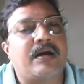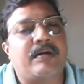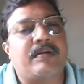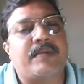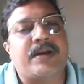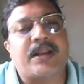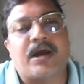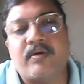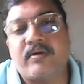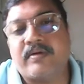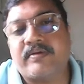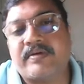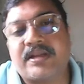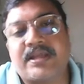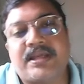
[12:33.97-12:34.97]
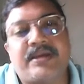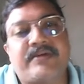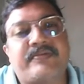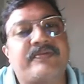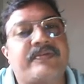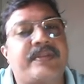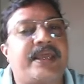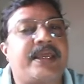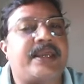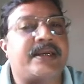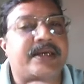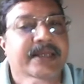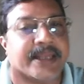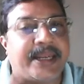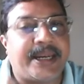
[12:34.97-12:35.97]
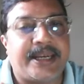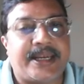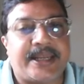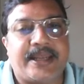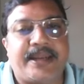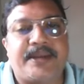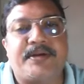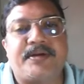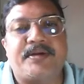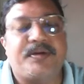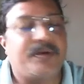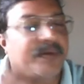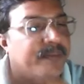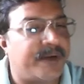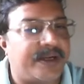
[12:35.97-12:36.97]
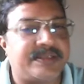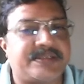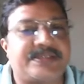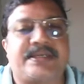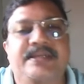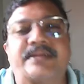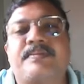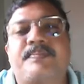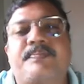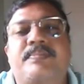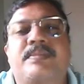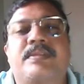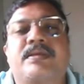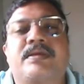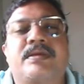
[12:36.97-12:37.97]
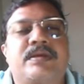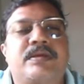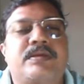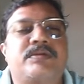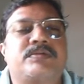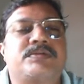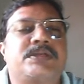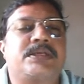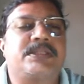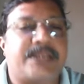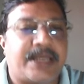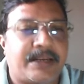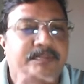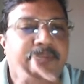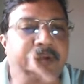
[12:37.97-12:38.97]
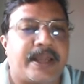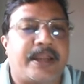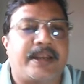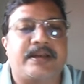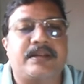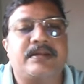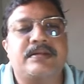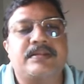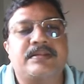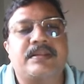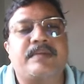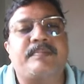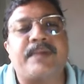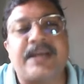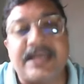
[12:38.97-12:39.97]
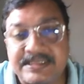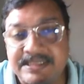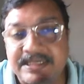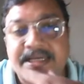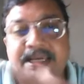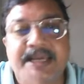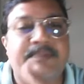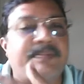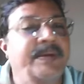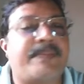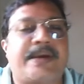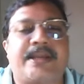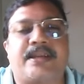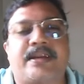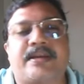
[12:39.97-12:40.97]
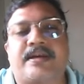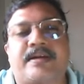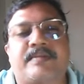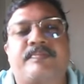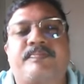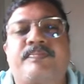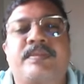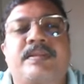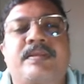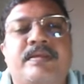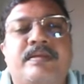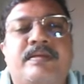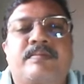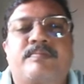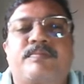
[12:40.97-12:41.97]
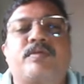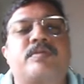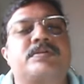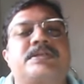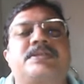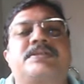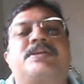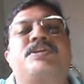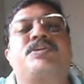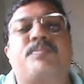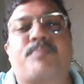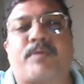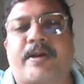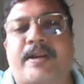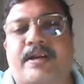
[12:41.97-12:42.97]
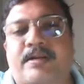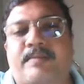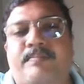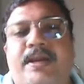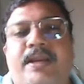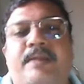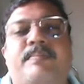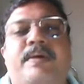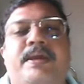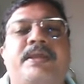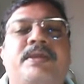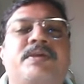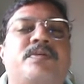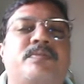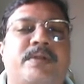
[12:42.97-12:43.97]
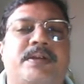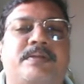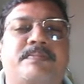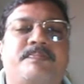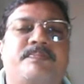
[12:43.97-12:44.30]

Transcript: But however, if they create a new medicine using that plant, the medicine can be patented because it is a new product made by human.